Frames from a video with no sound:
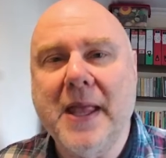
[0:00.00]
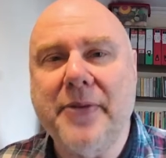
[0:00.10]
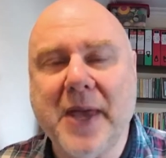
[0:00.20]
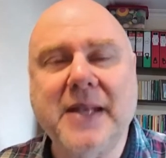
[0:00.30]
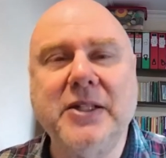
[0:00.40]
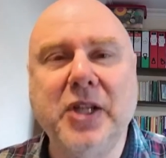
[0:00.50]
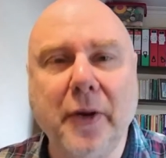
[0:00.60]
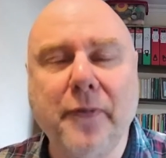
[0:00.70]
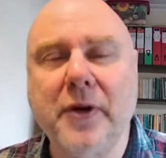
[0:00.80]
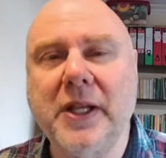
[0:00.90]
They're
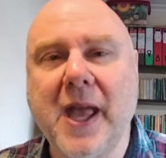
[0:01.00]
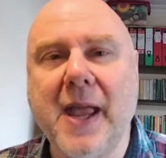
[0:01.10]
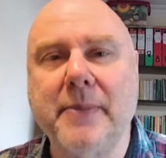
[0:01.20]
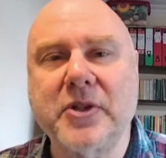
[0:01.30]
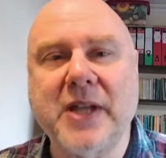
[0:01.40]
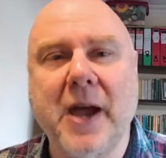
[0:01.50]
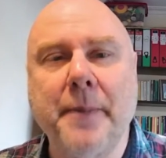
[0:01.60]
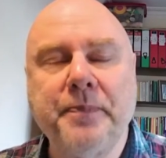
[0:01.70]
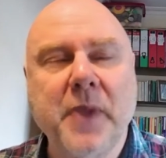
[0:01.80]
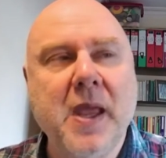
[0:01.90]
different games. Now,
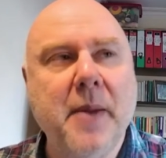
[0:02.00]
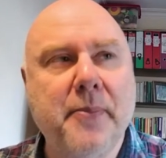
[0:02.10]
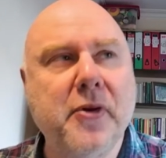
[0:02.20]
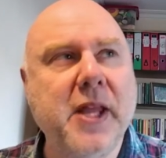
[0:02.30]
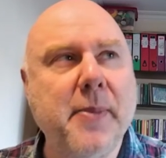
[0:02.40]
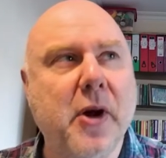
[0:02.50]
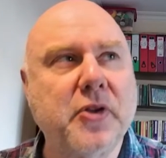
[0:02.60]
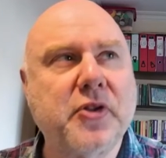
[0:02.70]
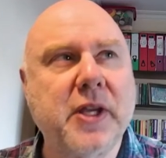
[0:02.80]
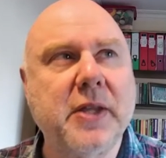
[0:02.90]
pretty
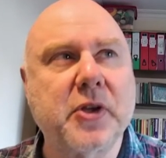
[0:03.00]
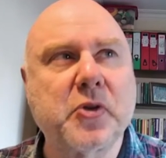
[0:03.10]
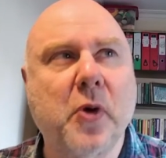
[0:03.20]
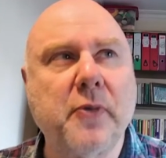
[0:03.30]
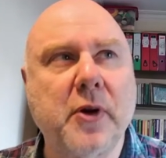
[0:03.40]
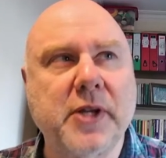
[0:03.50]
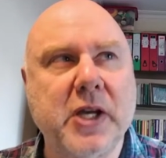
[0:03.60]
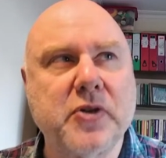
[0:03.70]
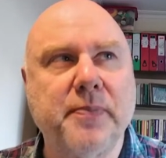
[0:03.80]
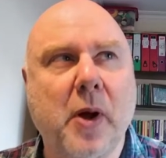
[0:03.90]
much the squad
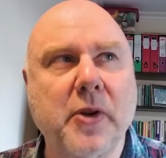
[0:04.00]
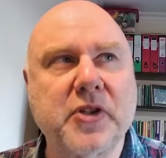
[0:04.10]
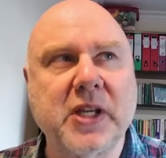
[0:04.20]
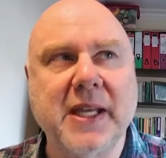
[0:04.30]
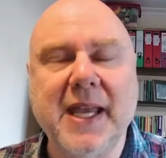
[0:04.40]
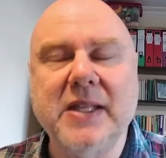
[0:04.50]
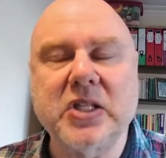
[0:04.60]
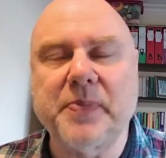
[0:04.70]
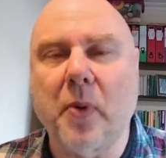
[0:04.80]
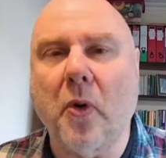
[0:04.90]
rotation policy in
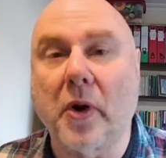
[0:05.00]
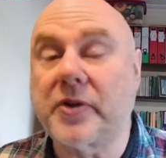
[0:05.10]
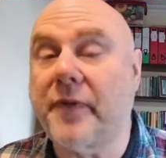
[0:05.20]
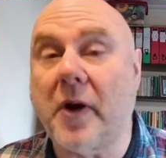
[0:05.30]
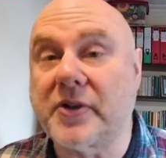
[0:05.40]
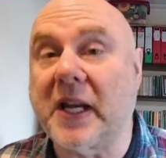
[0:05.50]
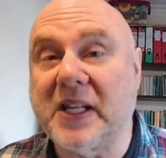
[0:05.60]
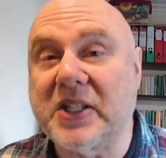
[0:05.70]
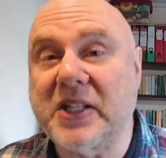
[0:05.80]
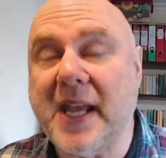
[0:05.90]
sport, as far as I
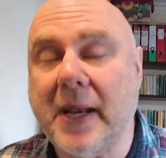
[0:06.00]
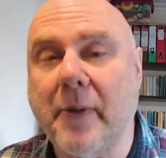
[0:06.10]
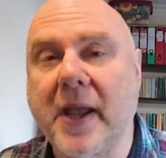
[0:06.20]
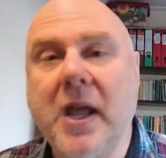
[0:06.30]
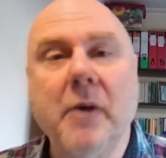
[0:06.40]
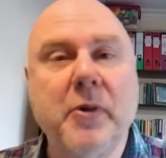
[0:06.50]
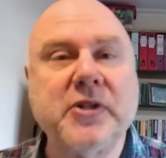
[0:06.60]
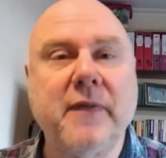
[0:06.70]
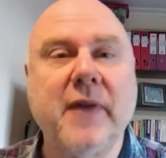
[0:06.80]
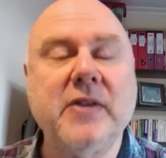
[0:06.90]
can see anyway, was
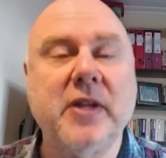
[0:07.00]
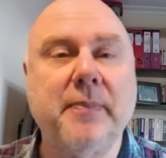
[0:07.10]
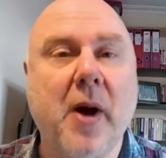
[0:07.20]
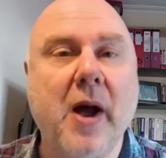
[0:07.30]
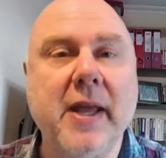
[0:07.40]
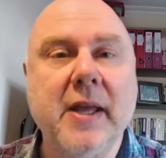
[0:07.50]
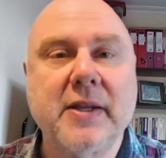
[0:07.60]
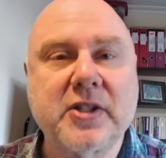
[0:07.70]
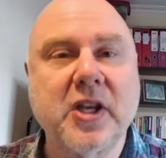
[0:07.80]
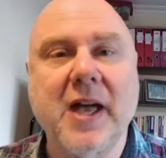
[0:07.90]
invented by
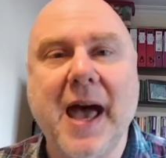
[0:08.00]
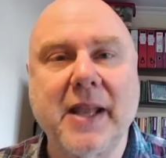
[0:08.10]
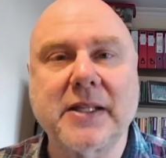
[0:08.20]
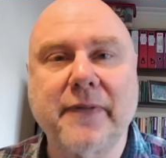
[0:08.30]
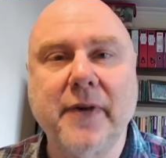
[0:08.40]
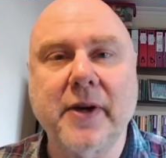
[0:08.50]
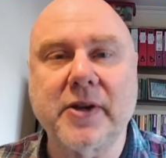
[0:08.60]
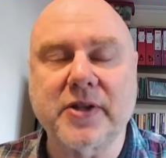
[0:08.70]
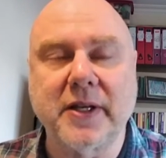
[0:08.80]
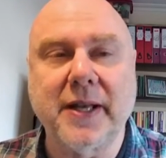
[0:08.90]
Sir Alex
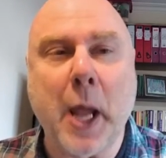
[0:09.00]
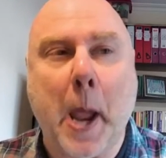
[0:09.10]
Ferguson.